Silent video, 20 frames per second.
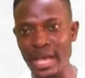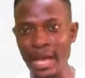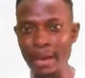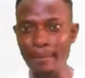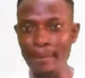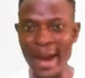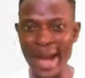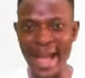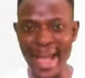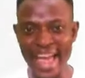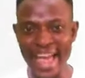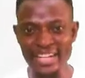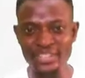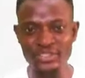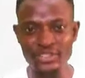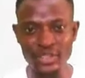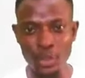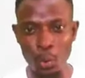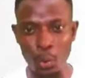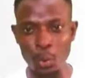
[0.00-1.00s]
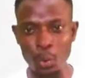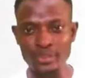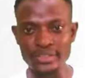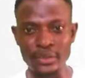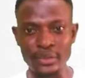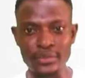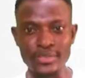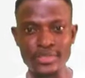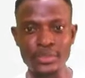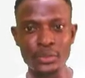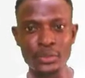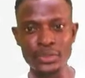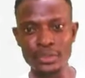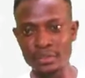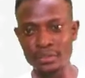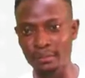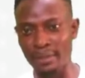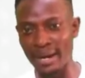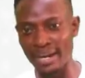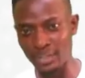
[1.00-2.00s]
by entering the hostel through
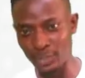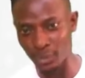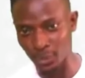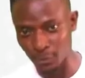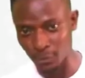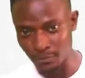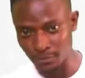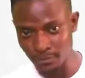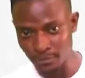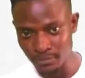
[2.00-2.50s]
the back door.